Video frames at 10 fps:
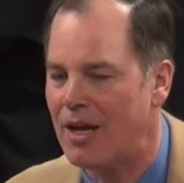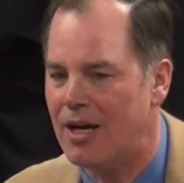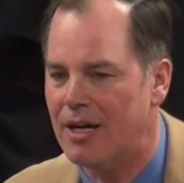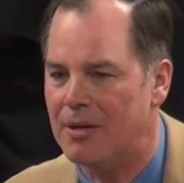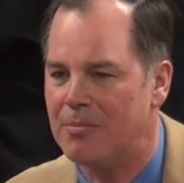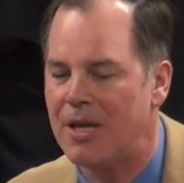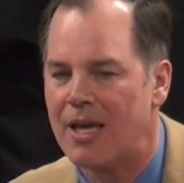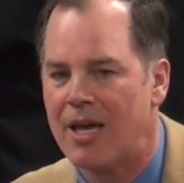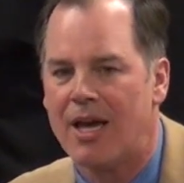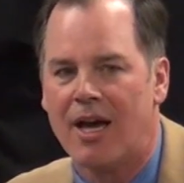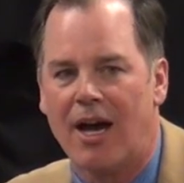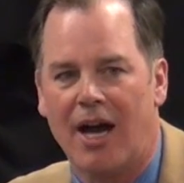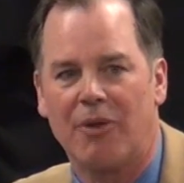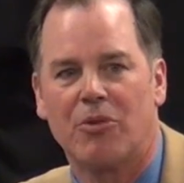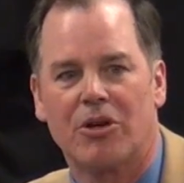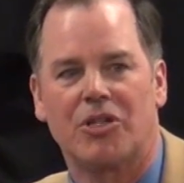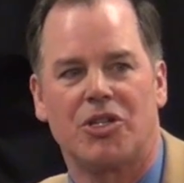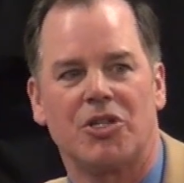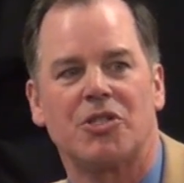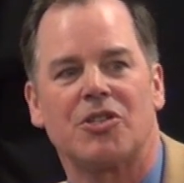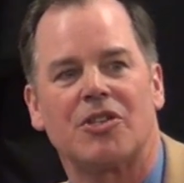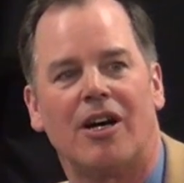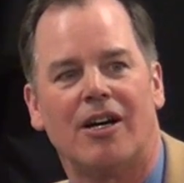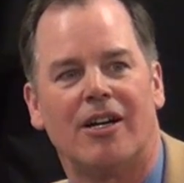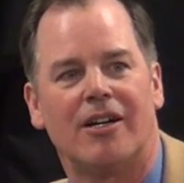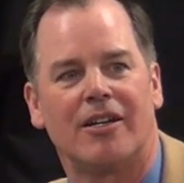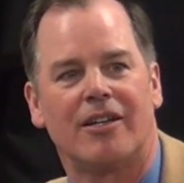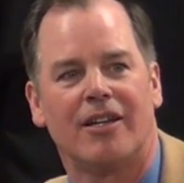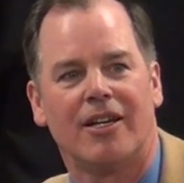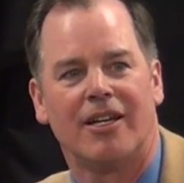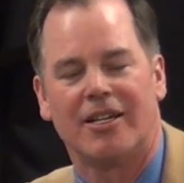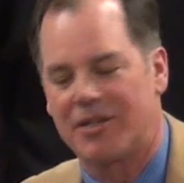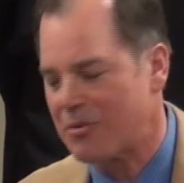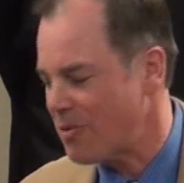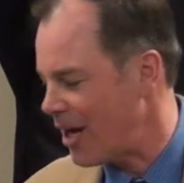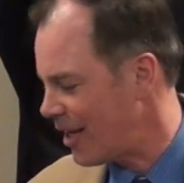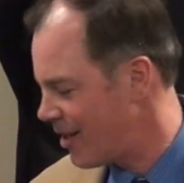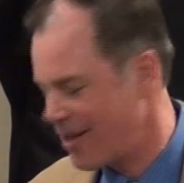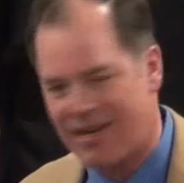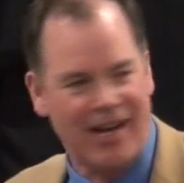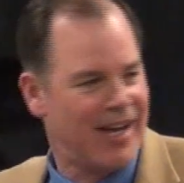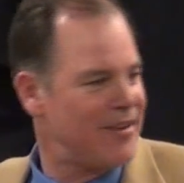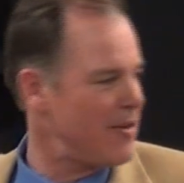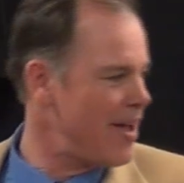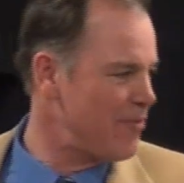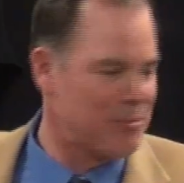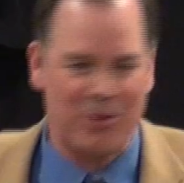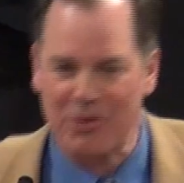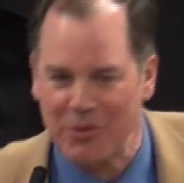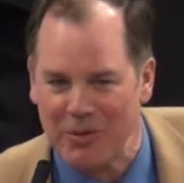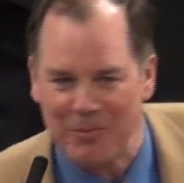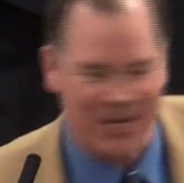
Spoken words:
I worked just as hard to write. I don't have the book with